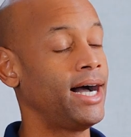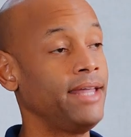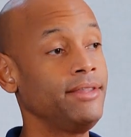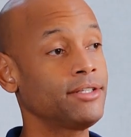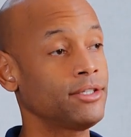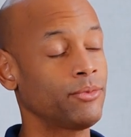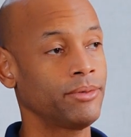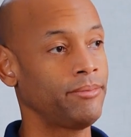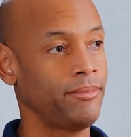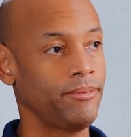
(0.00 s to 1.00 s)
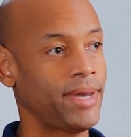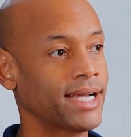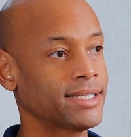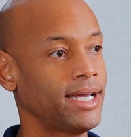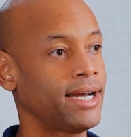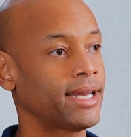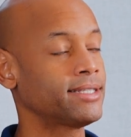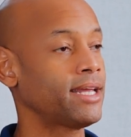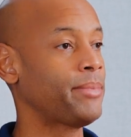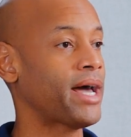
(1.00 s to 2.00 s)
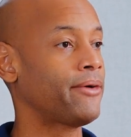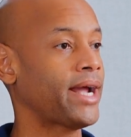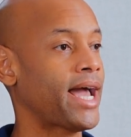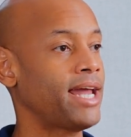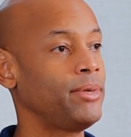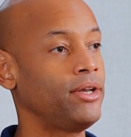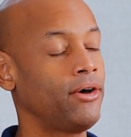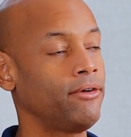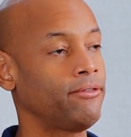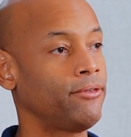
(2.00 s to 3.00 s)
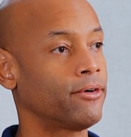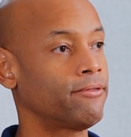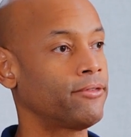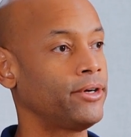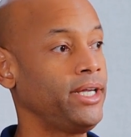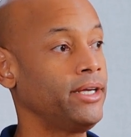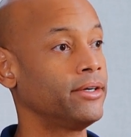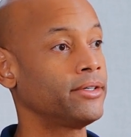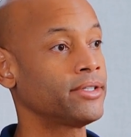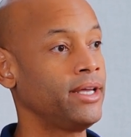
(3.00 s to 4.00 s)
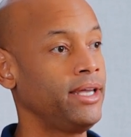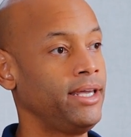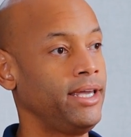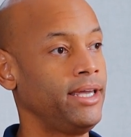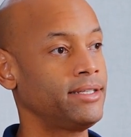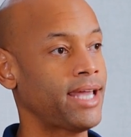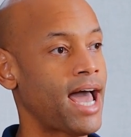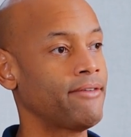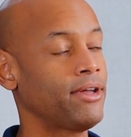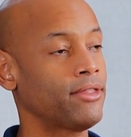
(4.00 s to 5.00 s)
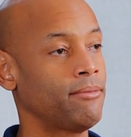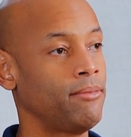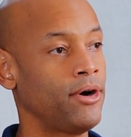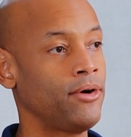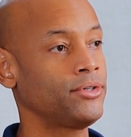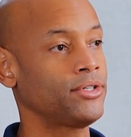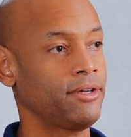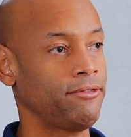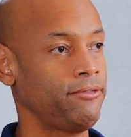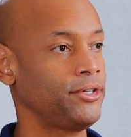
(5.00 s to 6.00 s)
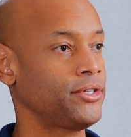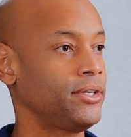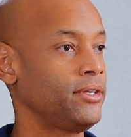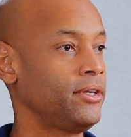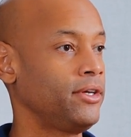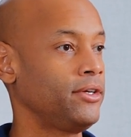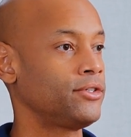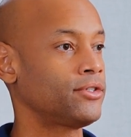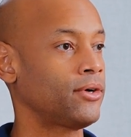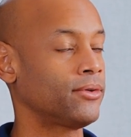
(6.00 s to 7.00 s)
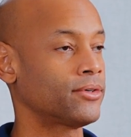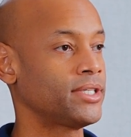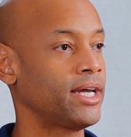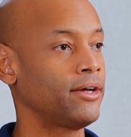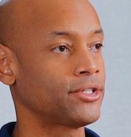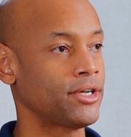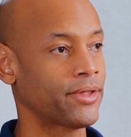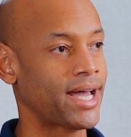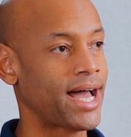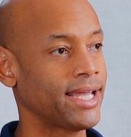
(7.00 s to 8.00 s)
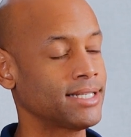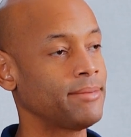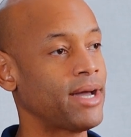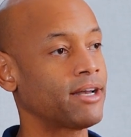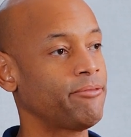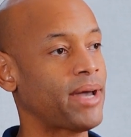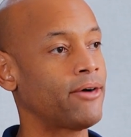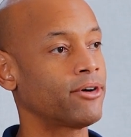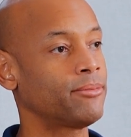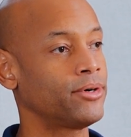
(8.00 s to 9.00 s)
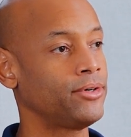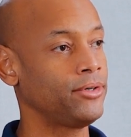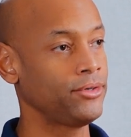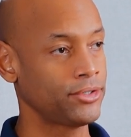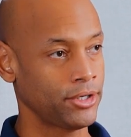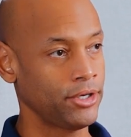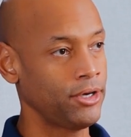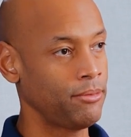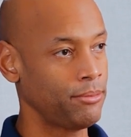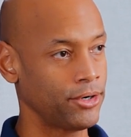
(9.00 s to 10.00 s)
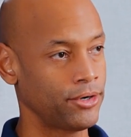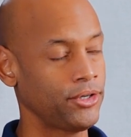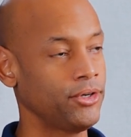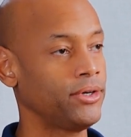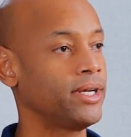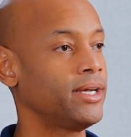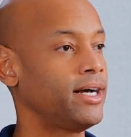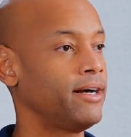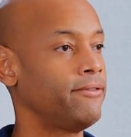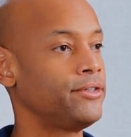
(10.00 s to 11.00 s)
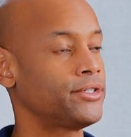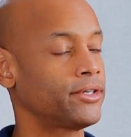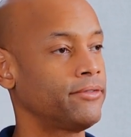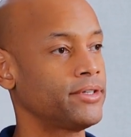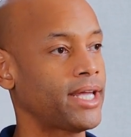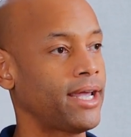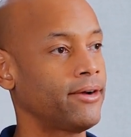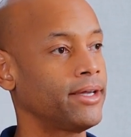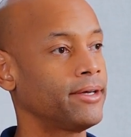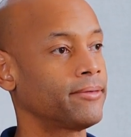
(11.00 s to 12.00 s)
Uh, and this is what Maxeon and SunPower had been known for for years, is having the most efficient solar cells, you know, the highest amount of power produced per unit of surface area.